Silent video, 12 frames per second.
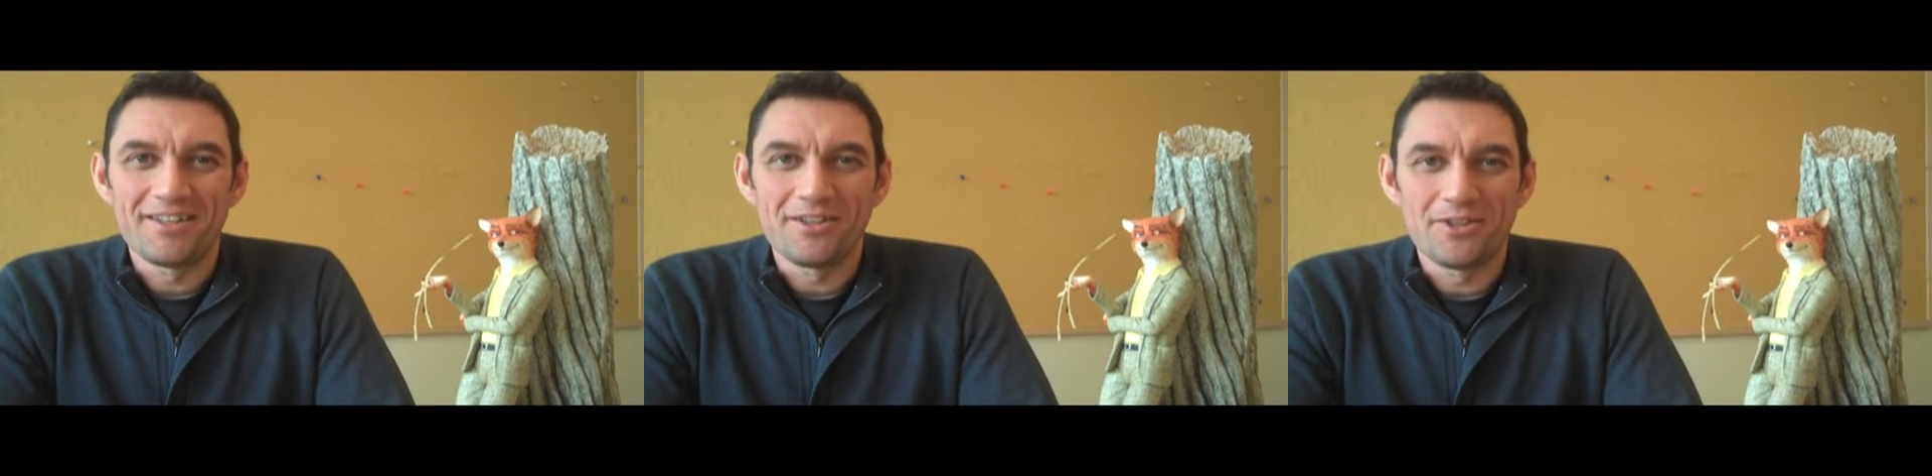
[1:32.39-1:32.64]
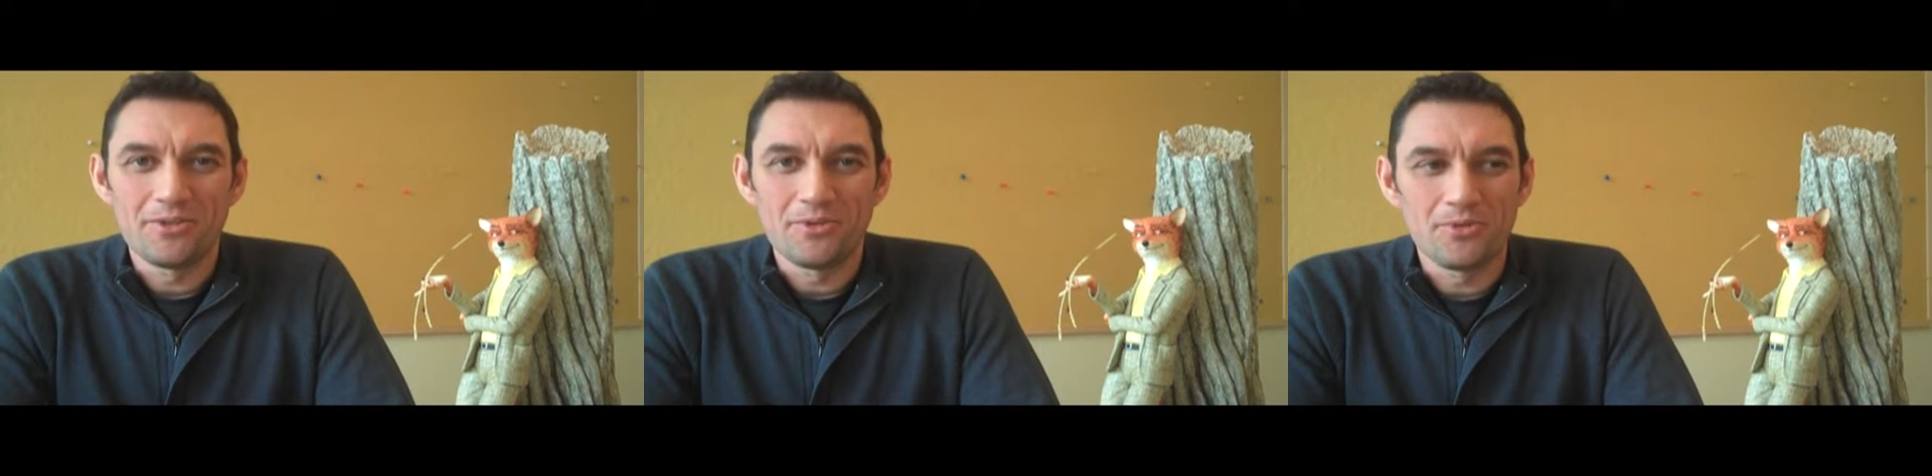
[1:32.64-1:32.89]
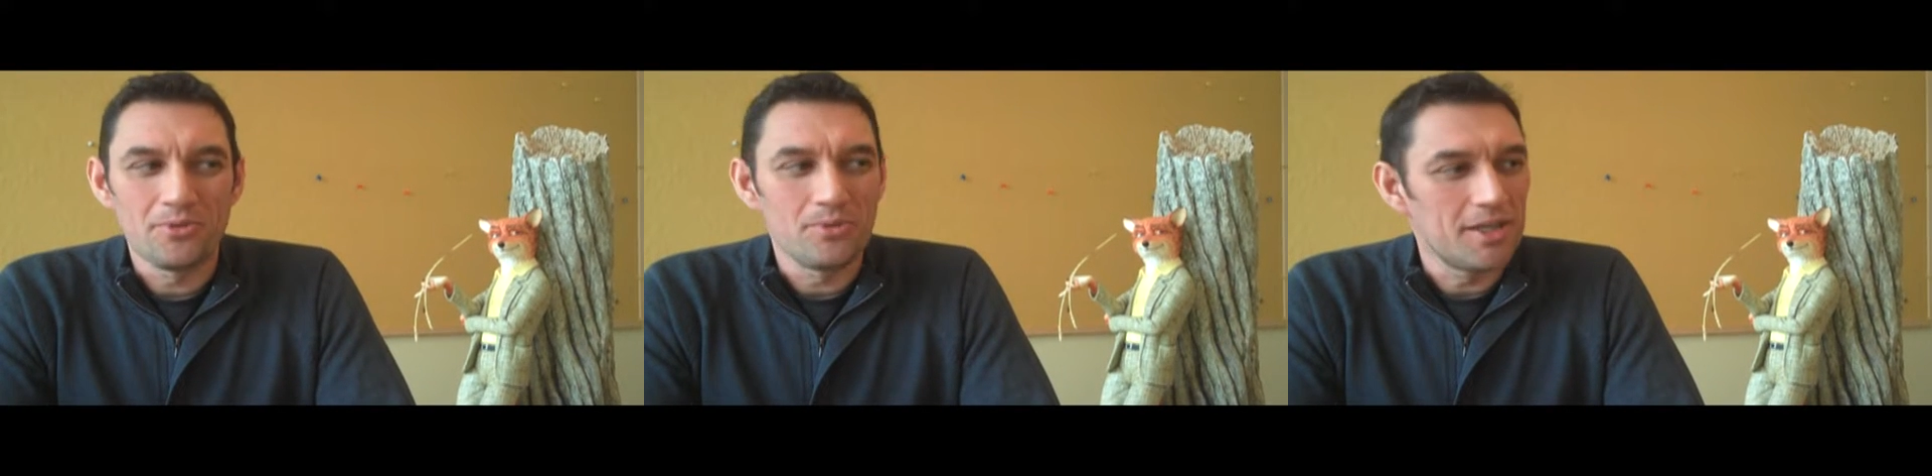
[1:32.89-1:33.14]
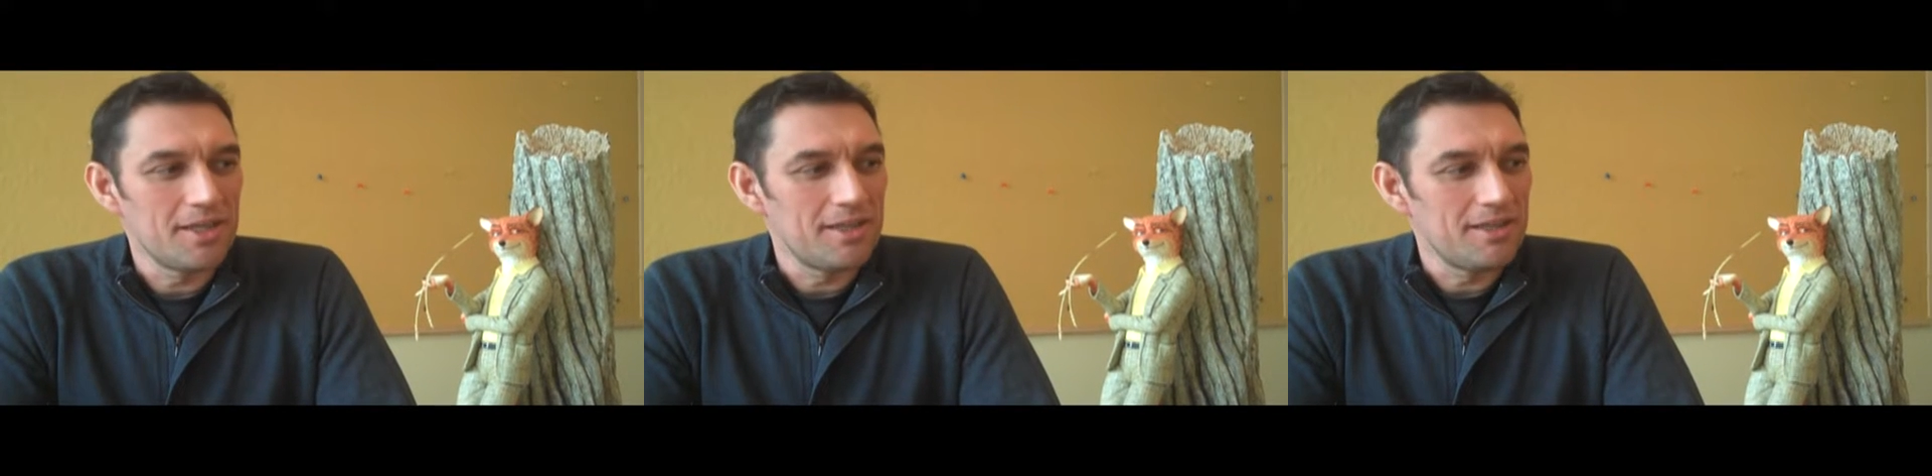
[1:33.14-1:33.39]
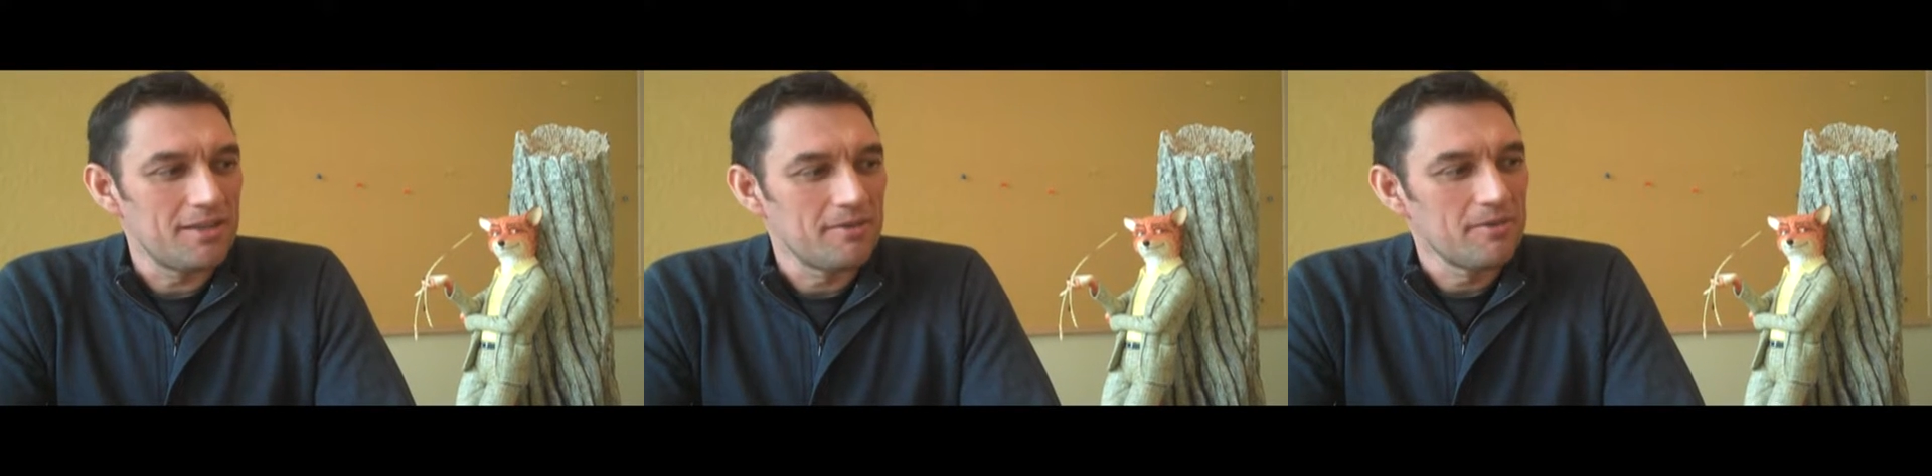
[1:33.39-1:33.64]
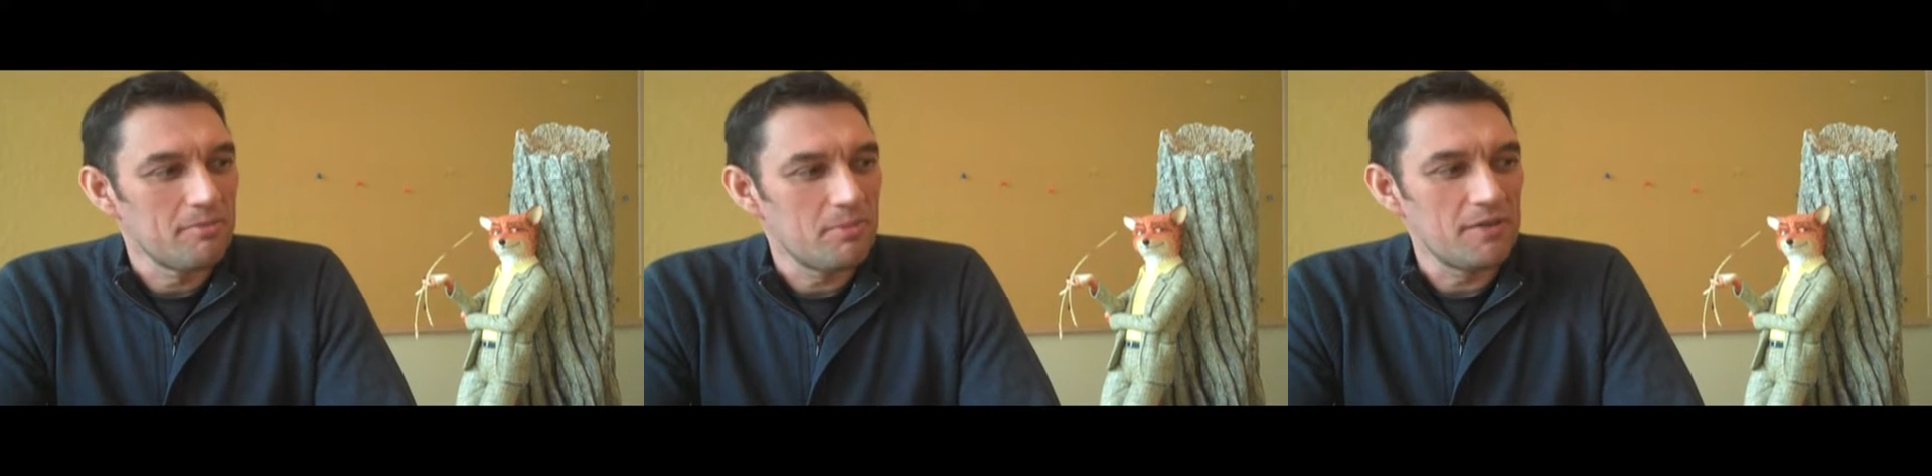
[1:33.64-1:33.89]
who
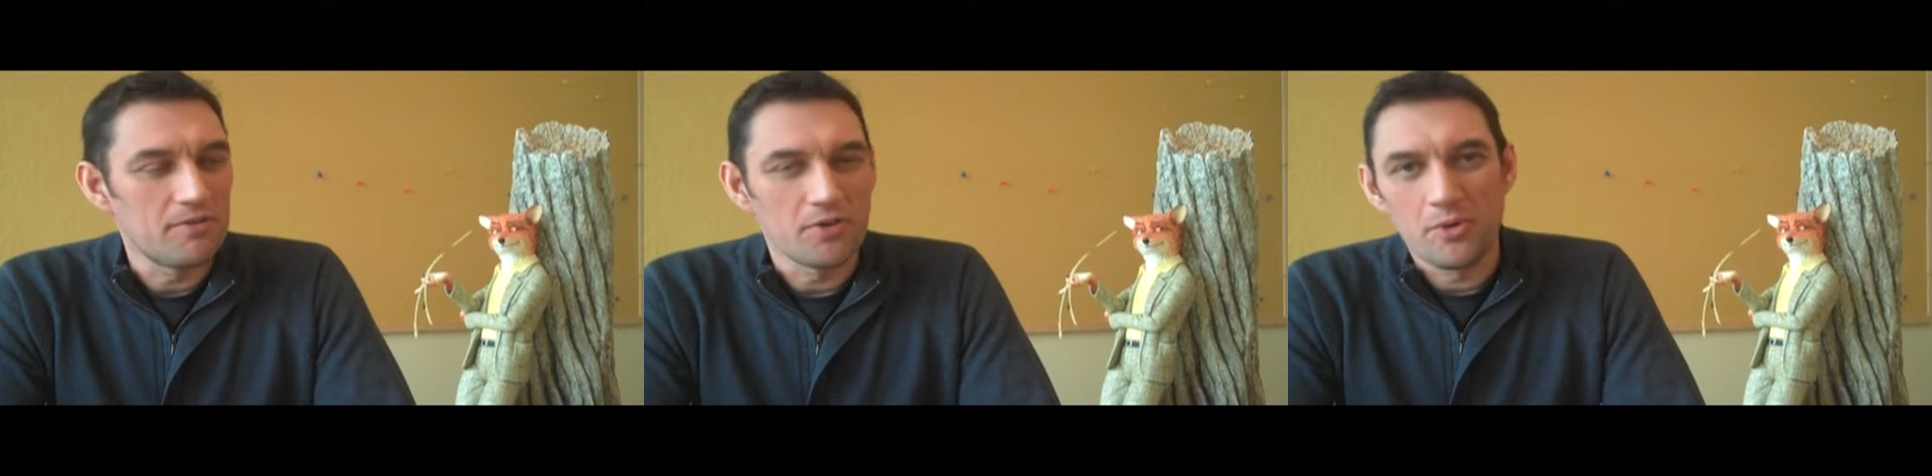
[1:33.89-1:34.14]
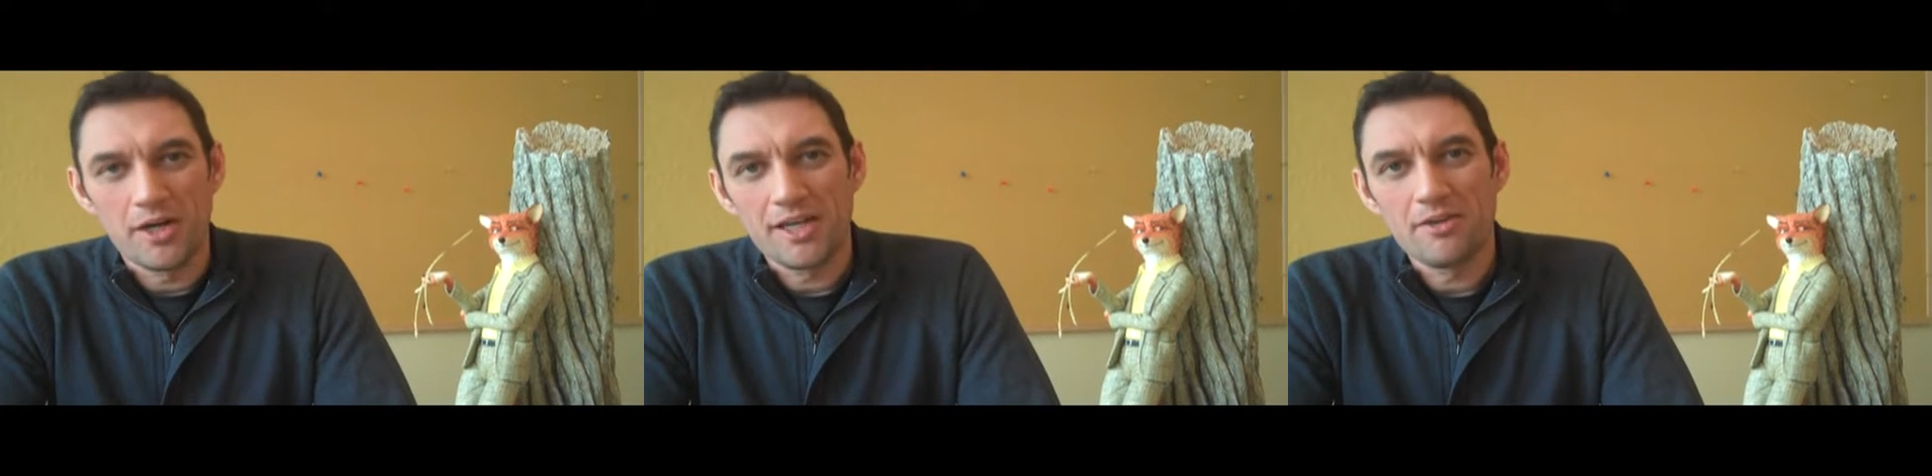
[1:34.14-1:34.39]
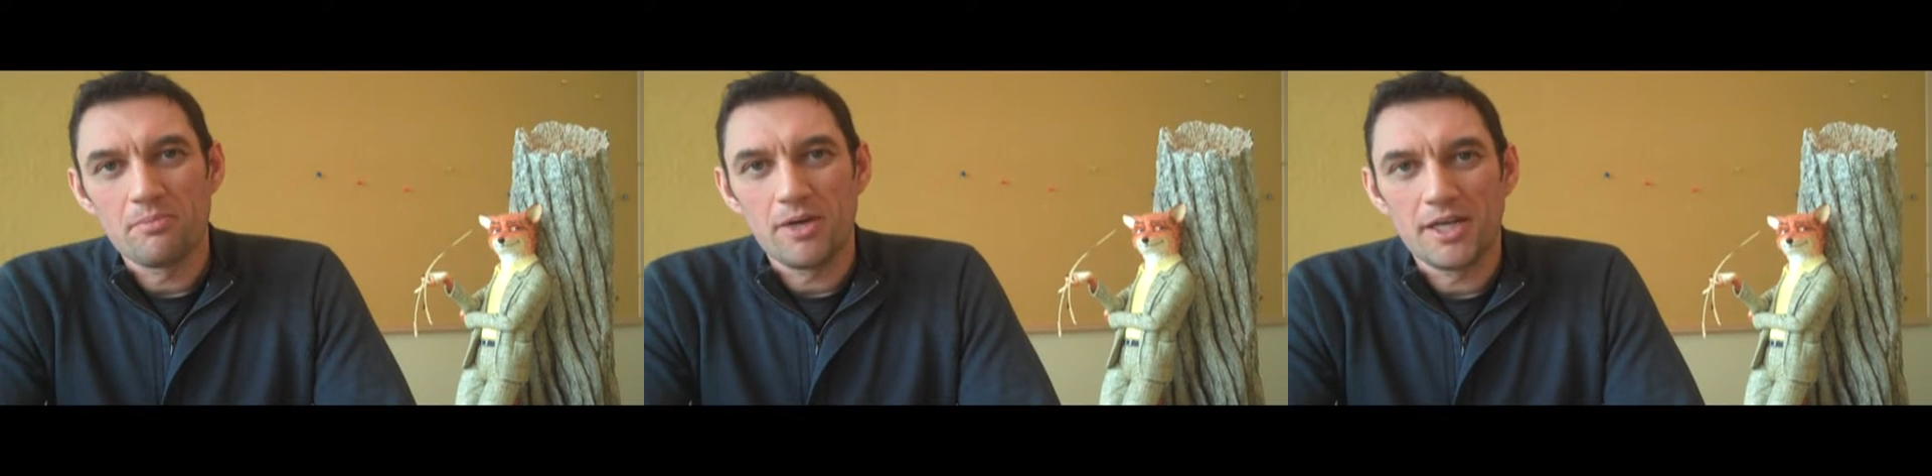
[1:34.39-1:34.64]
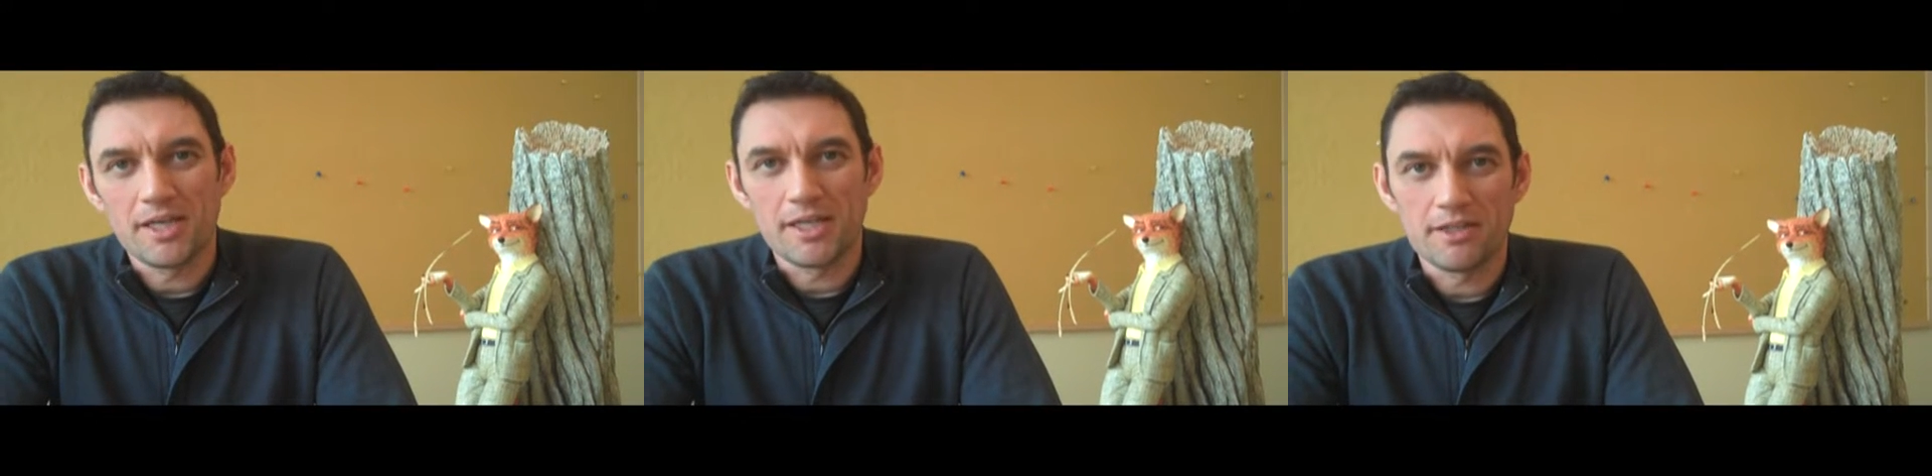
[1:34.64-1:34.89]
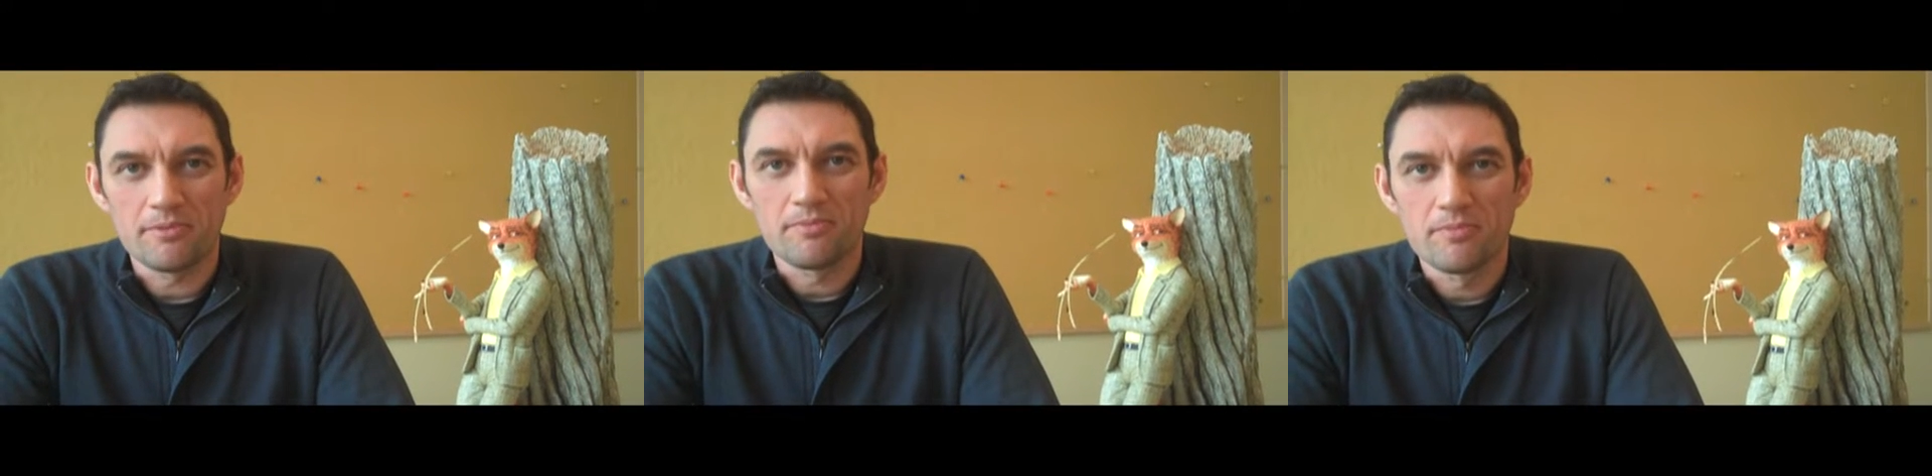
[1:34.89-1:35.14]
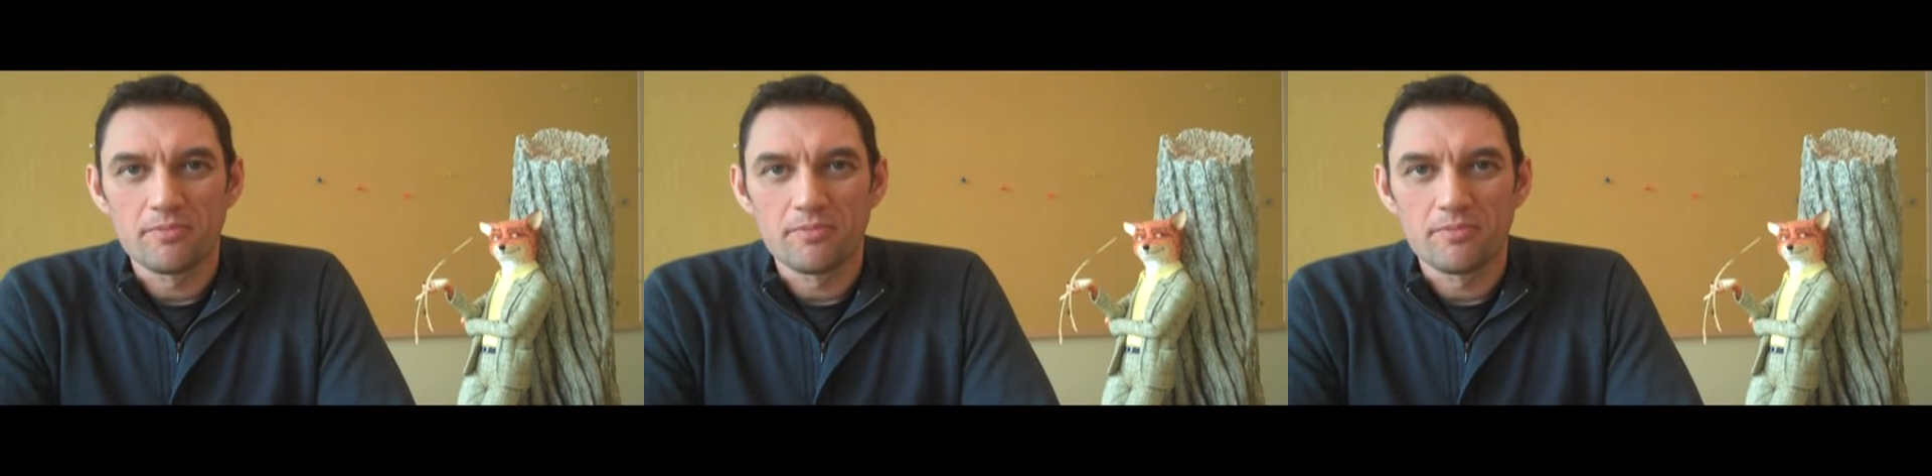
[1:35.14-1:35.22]
beaver away making